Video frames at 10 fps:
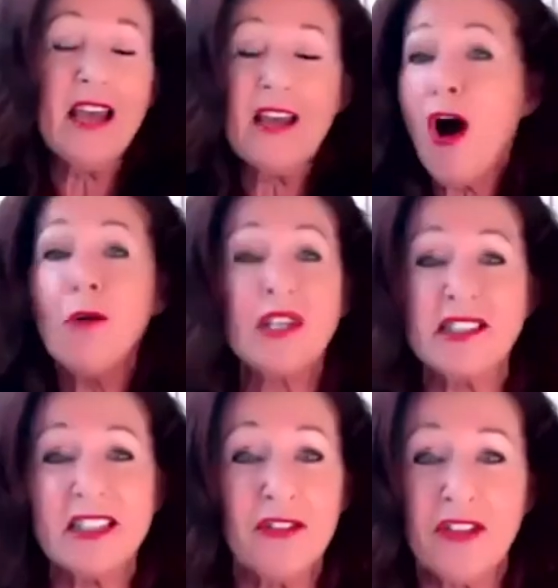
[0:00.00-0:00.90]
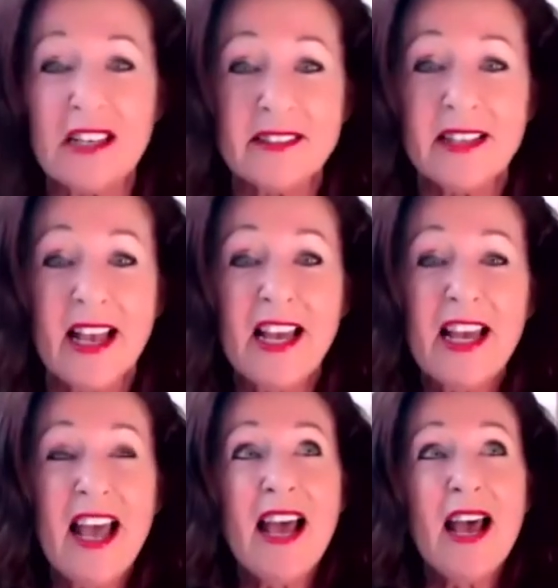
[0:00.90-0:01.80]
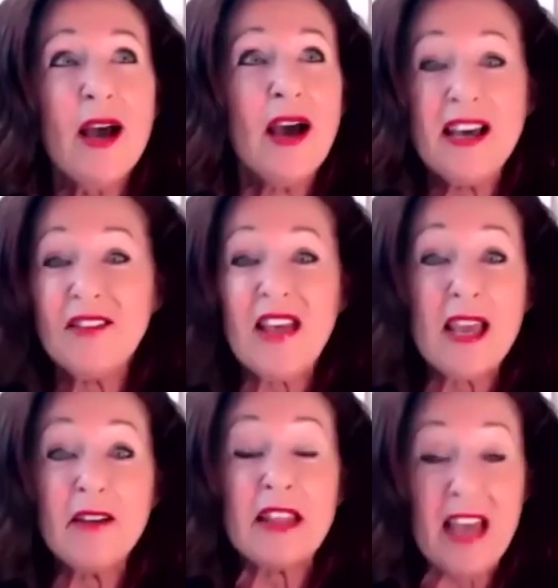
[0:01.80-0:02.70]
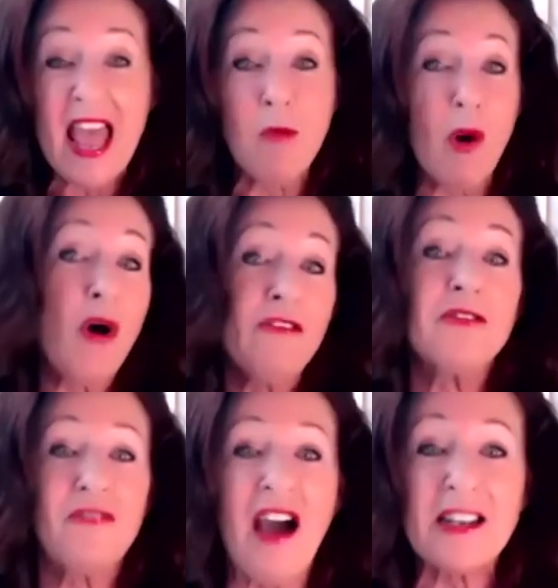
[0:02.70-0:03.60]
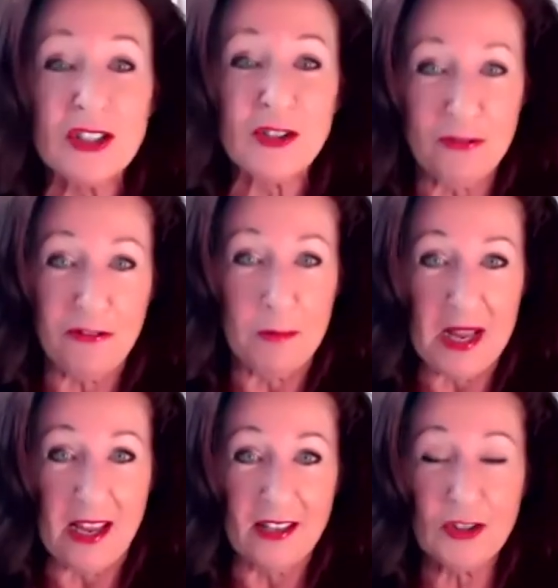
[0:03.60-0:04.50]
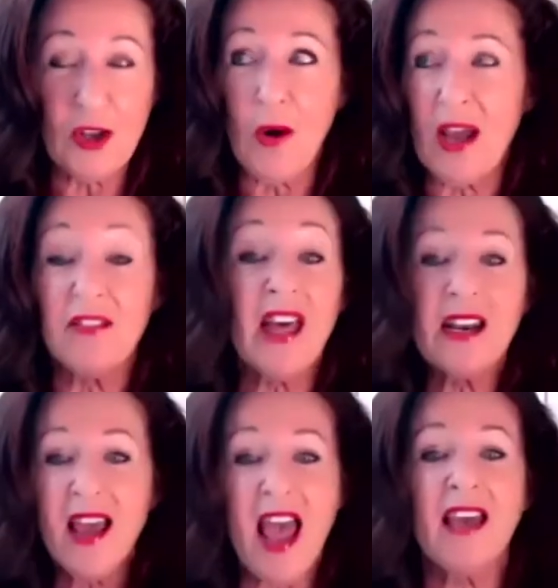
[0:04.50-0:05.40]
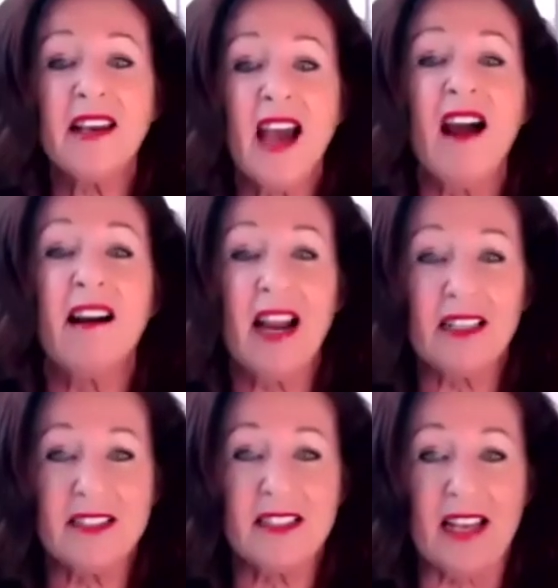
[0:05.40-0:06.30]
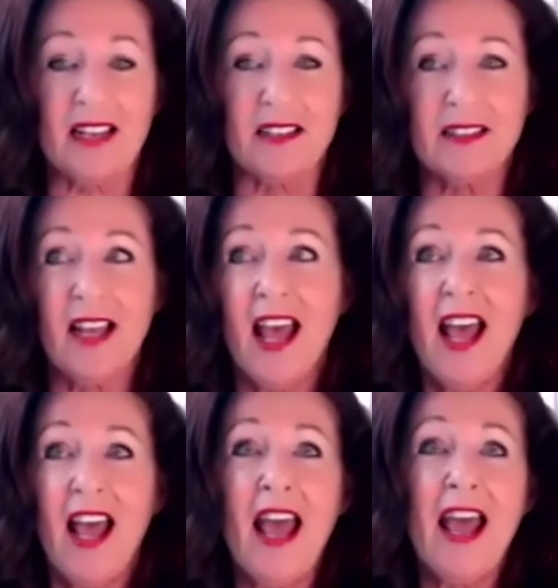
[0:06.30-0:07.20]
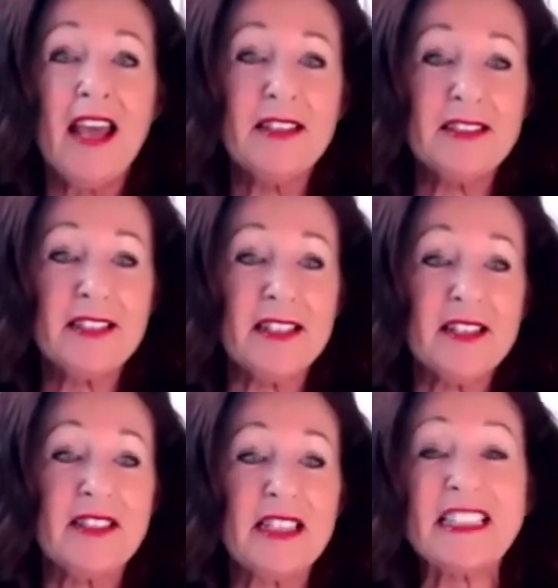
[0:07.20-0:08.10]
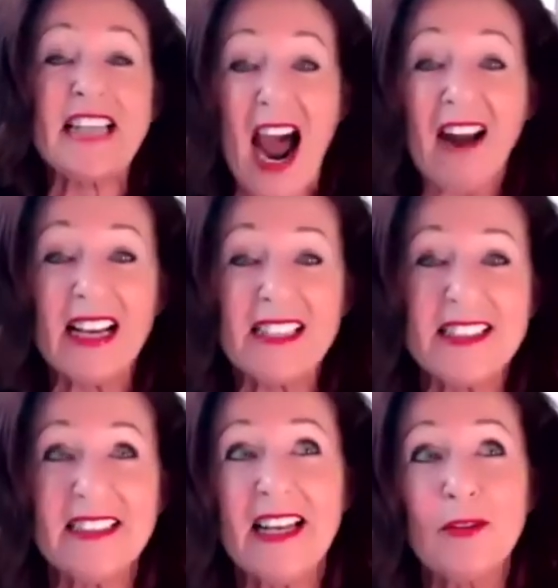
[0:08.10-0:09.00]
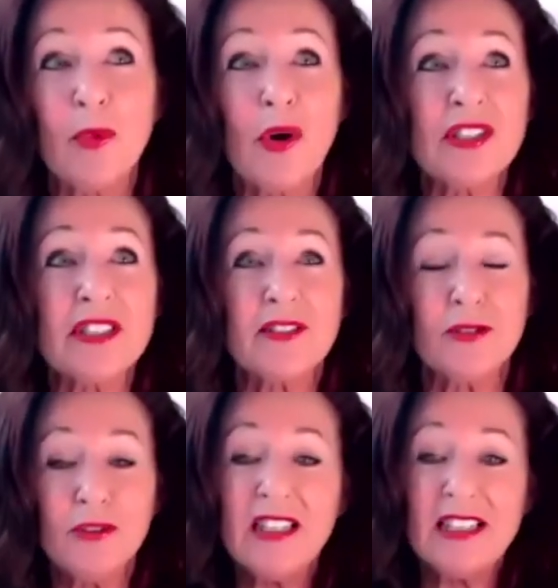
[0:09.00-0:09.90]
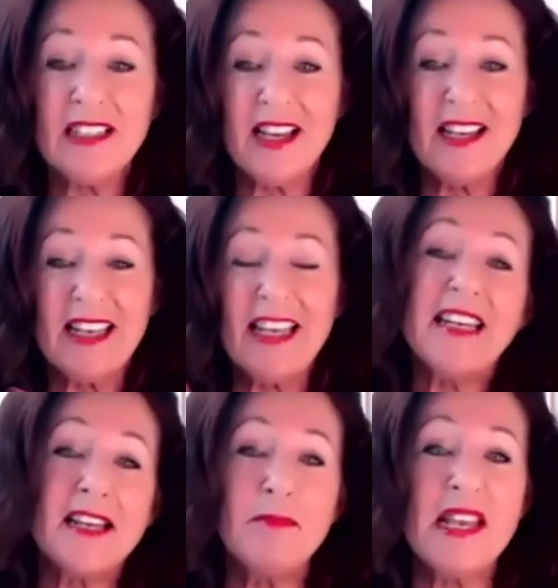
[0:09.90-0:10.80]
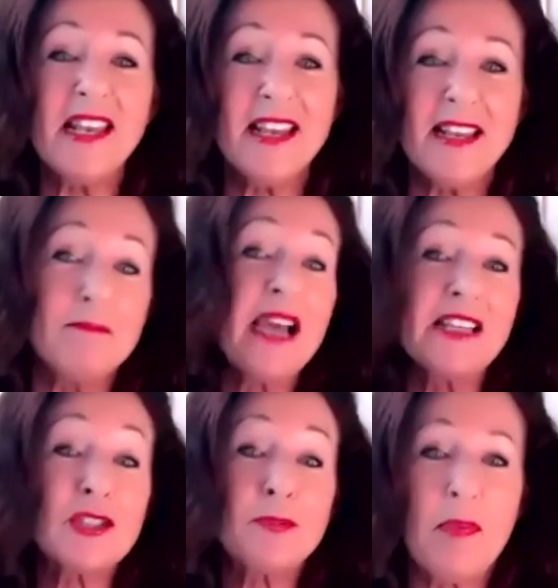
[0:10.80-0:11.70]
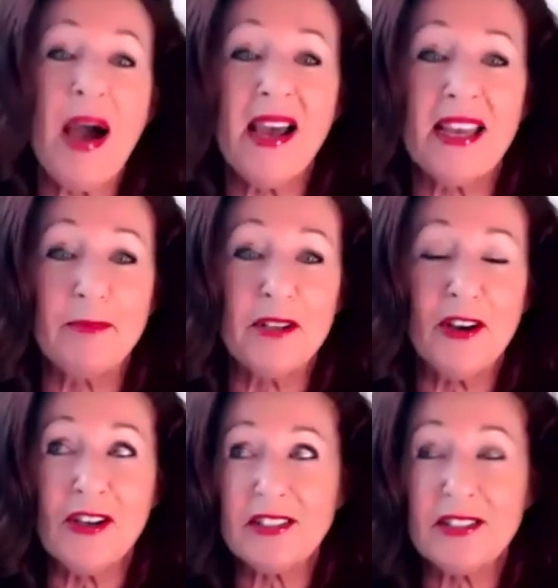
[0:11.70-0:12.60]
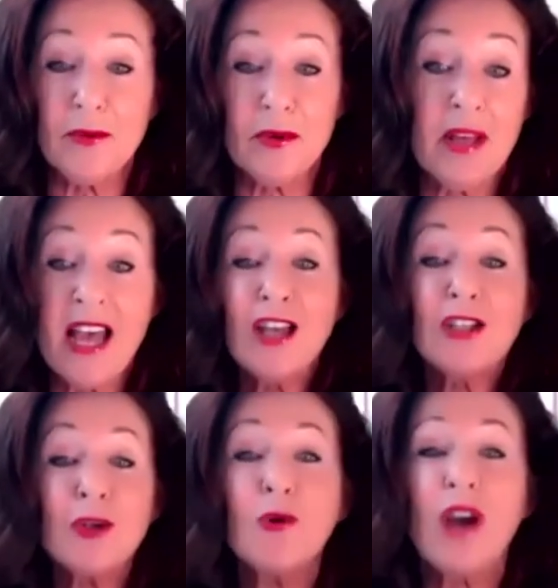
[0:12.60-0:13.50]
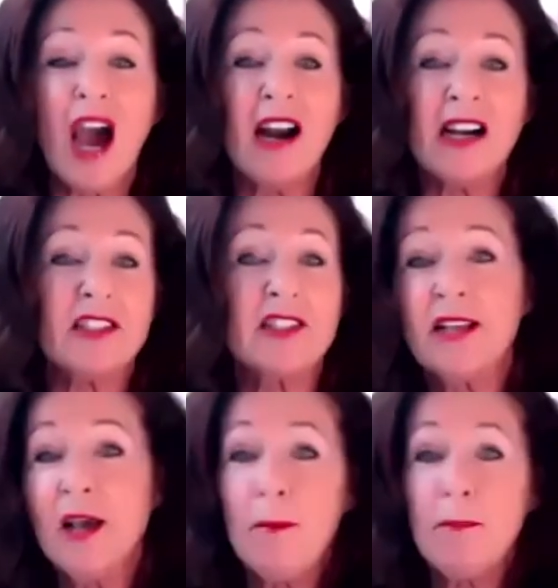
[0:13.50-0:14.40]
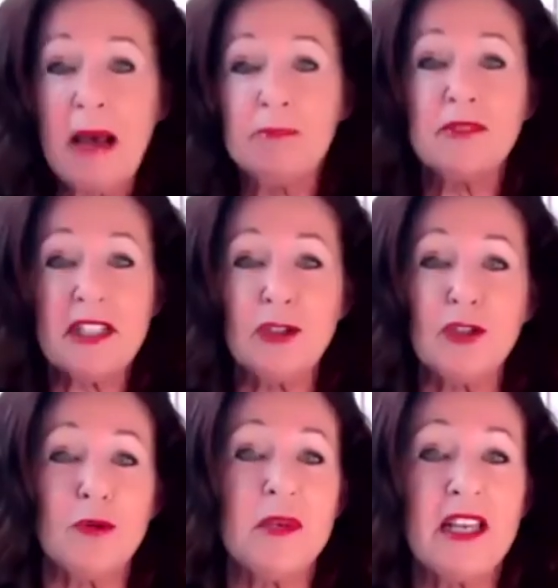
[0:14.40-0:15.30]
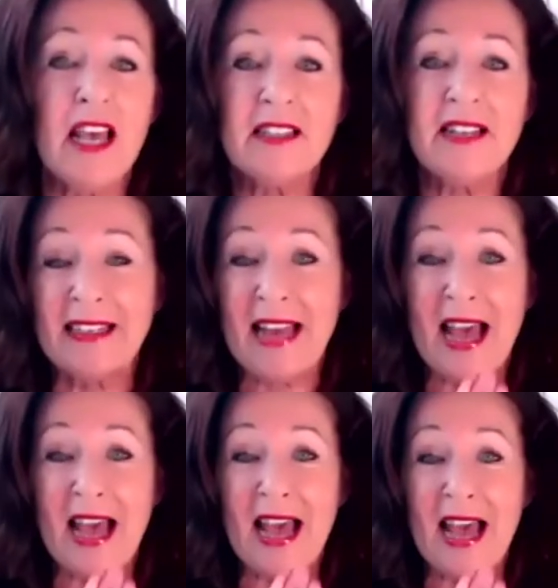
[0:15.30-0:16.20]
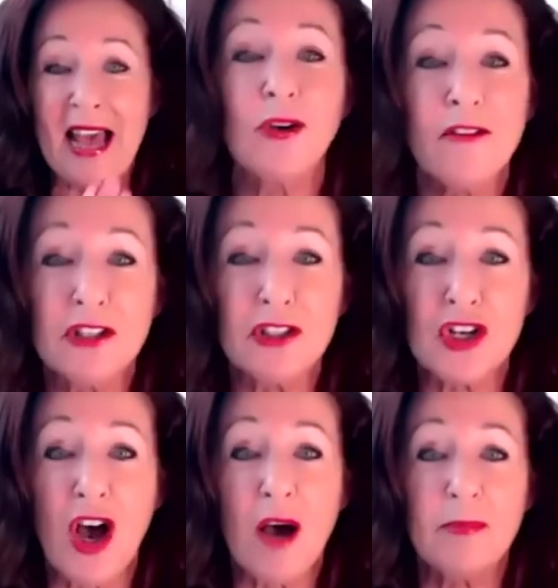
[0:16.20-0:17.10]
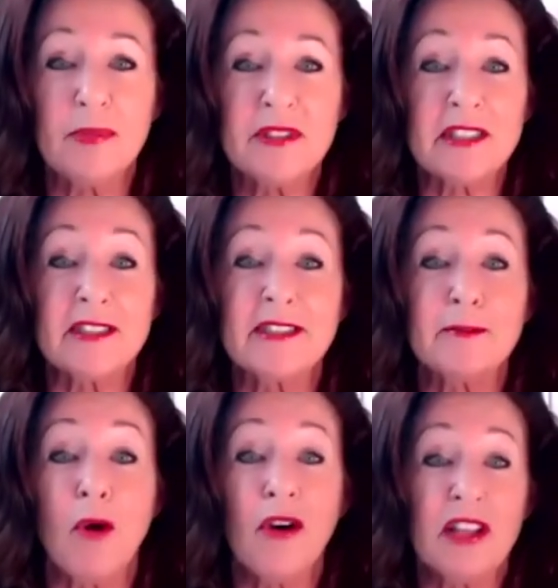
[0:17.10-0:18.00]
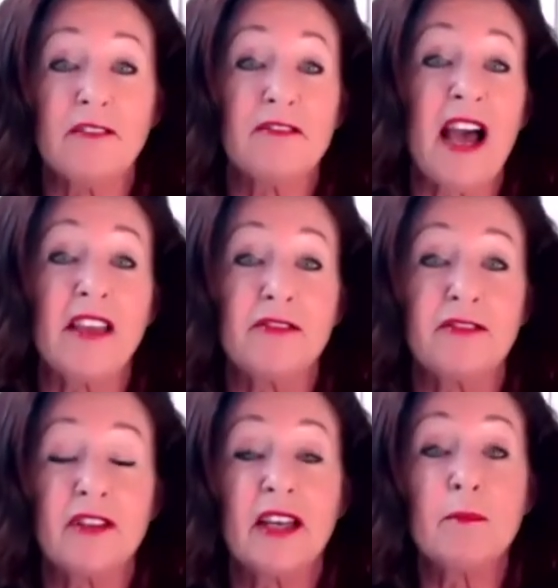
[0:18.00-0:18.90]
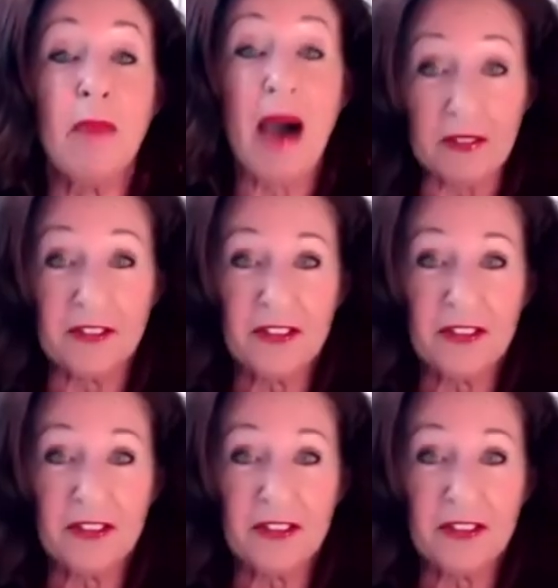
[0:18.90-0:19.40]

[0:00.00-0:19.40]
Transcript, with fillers: I, always did things. Uh, they they were fun for me. So and then I had a car accident, and uh, this car accident was really hitting me in my spine because mm. two cars bumped into me, and, and I was out of the job since wow. more than five months.